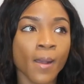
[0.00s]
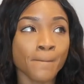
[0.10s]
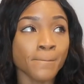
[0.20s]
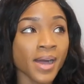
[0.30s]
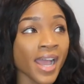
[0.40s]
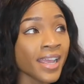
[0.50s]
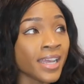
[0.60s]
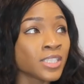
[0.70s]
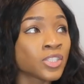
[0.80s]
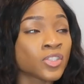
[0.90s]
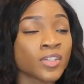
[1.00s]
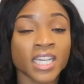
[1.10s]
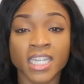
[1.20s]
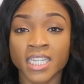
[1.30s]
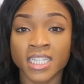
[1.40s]
My answer
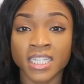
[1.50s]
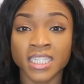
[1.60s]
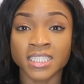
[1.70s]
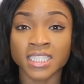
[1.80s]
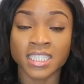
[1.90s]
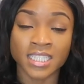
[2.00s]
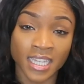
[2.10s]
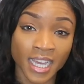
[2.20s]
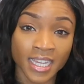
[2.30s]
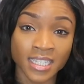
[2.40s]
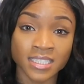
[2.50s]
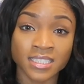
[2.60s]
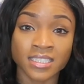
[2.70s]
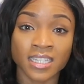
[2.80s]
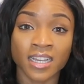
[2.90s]
is yes.
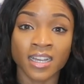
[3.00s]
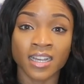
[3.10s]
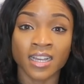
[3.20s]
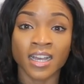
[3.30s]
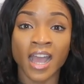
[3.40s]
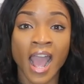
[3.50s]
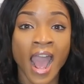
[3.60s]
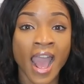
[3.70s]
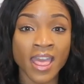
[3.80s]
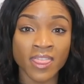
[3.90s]
Uh, I